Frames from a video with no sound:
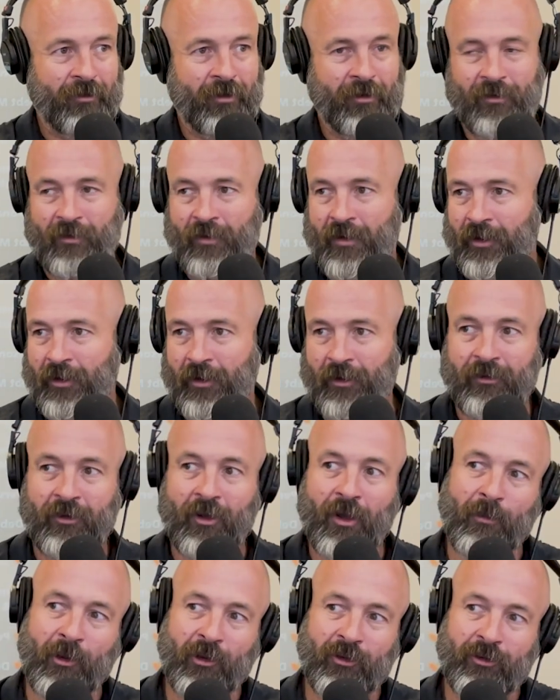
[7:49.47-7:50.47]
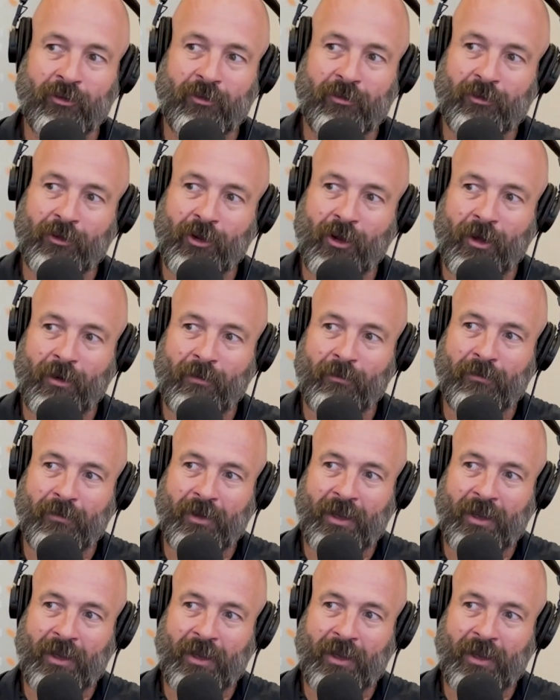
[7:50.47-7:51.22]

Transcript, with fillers: because you've only got so much time